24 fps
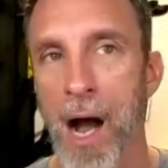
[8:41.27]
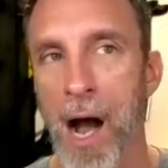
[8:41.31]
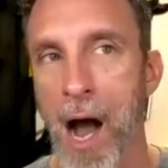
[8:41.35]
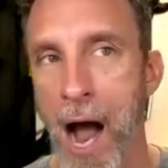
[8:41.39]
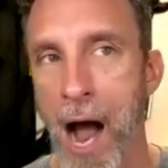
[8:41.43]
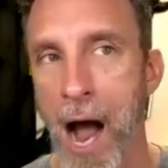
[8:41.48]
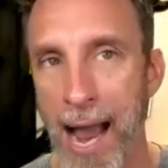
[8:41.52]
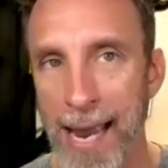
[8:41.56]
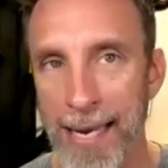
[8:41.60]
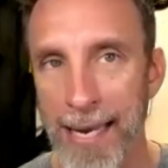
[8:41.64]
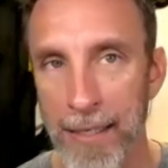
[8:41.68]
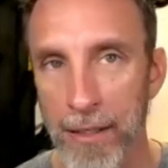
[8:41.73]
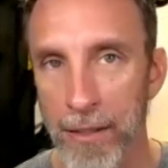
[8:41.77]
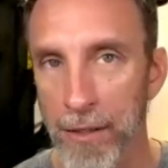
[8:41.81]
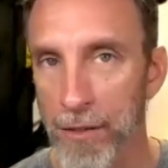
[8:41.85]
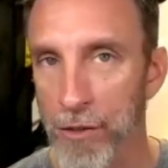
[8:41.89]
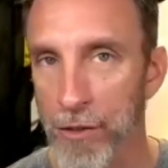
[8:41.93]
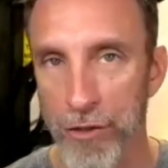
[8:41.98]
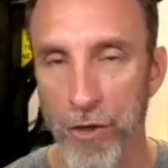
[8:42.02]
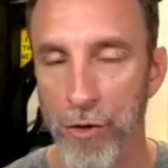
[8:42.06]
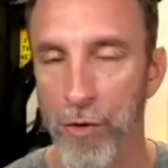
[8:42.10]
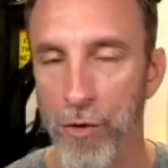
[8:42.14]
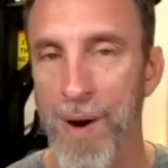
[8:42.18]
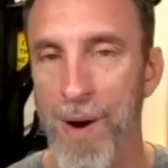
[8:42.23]
I, there's
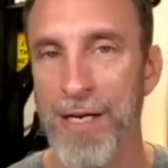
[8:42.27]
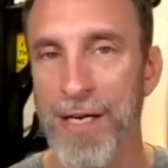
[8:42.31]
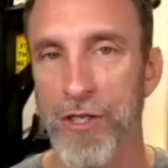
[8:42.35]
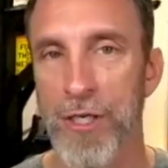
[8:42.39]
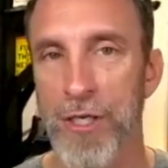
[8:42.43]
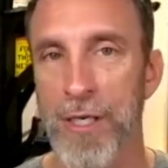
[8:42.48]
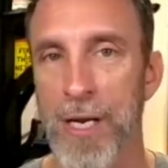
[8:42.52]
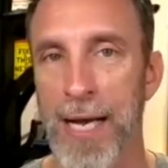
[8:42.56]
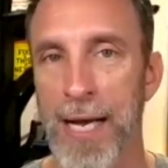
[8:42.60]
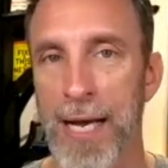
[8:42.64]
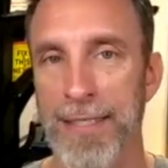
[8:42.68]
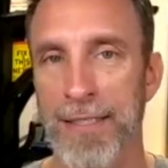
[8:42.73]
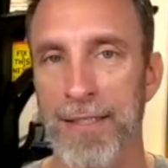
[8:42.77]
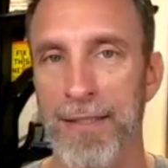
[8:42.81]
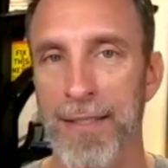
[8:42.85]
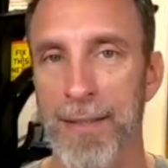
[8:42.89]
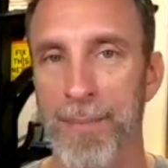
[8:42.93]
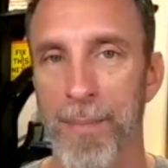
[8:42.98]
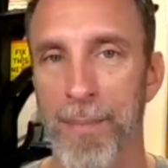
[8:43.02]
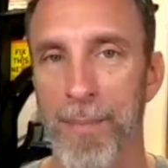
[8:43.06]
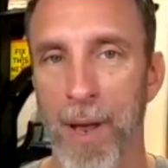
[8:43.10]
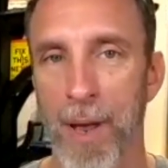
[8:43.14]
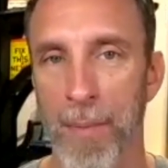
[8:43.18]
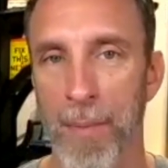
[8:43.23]
no question I
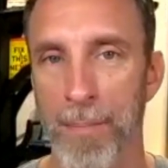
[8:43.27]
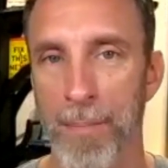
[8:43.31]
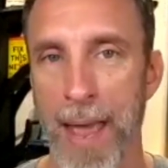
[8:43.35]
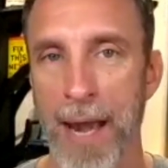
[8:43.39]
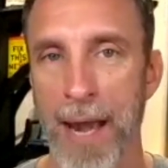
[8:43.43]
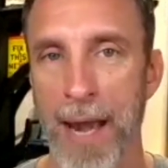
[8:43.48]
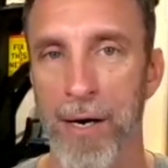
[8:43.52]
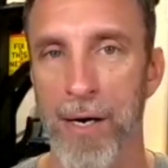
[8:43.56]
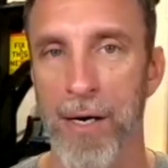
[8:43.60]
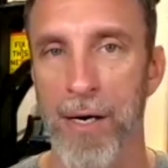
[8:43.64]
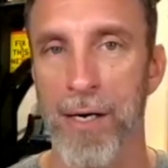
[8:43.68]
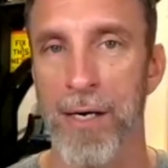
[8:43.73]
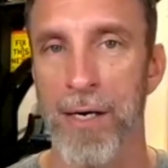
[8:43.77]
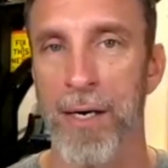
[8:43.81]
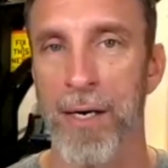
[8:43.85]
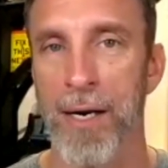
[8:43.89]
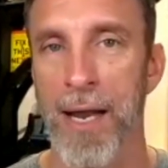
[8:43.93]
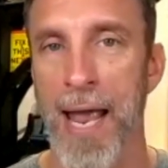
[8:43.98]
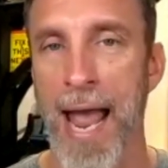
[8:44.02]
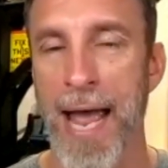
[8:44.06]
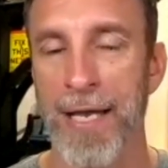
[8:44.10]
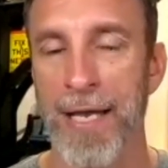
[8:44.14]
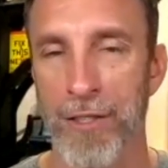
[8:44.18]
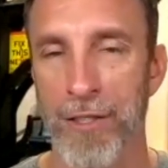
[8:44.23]
sleep better
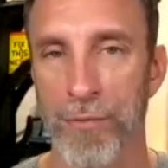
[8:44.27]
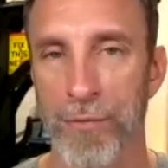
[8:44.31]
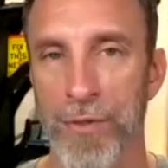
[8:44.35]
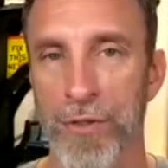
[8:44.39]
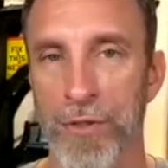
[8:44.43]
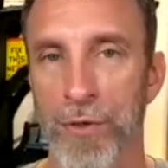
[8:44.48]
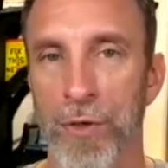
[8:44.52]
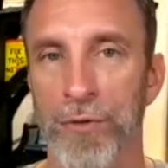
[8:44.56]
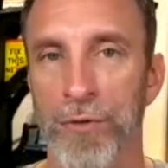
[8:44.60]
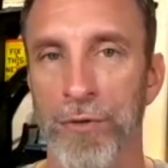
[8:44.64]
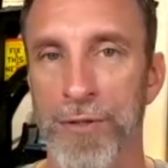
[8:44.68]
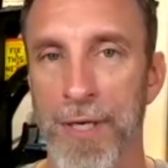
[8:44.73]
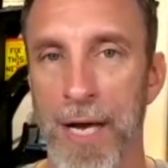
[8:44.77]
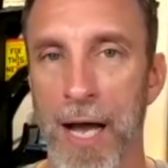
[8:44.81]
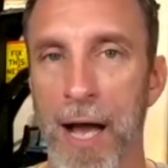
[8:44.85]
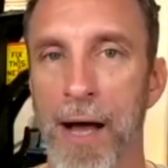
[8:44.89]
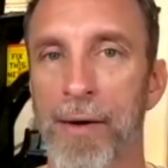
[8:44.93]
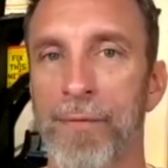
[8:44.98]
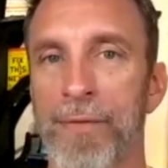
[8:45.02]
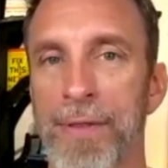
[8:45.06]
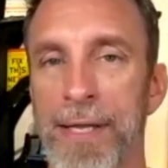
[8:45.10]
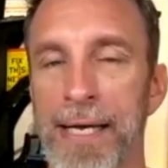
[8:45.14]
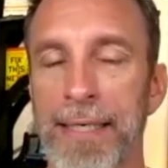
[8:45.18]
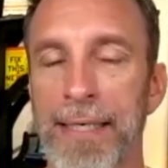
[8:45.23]
as a result
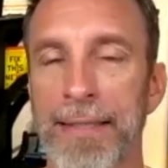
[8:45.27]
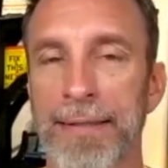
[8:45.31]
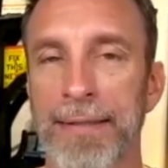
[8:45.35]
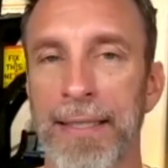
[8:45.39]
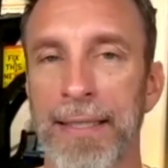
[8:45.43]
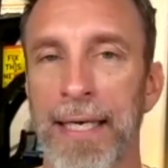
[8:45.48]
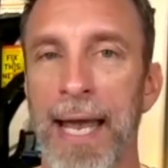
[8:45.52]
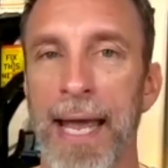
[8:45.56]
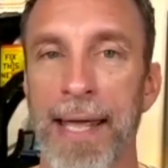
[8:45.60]
of this.